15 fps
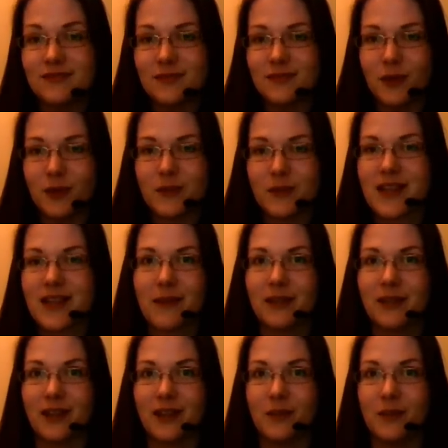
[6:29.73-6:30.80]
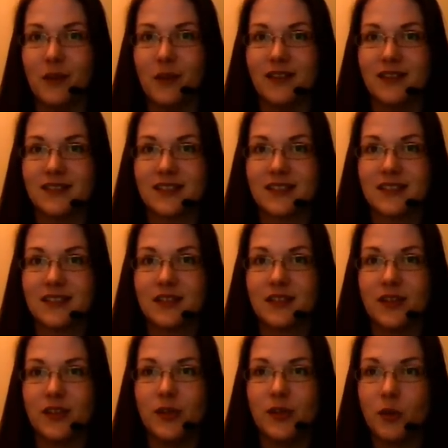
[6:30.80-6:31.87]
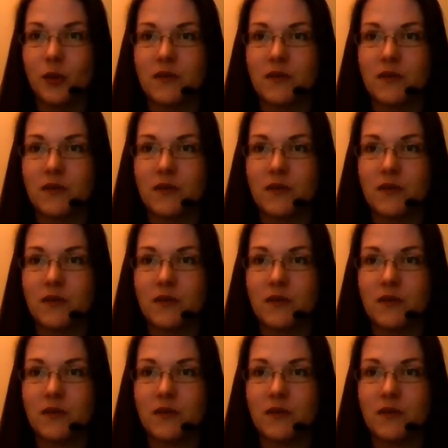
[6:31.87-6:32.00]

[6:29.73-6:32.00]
what was happening in the world. Your